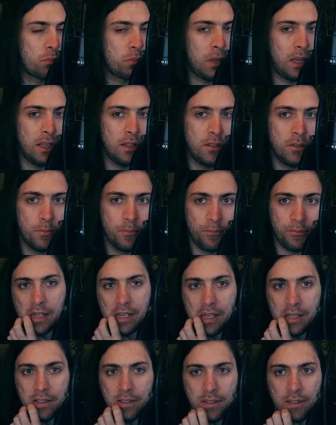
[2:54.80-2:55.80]
Paint.
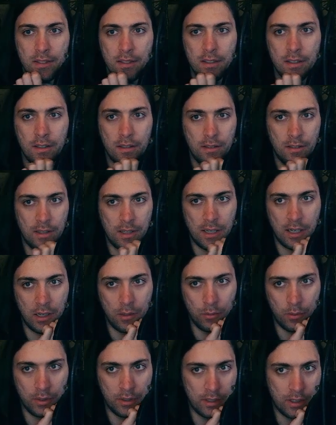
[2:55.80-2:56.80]
And here I
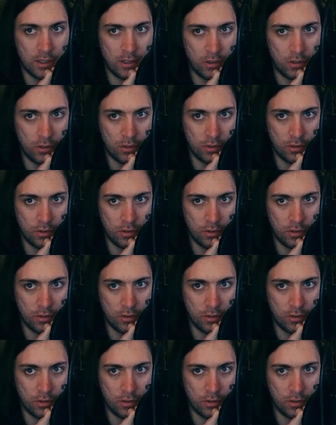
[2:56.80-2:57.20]
will now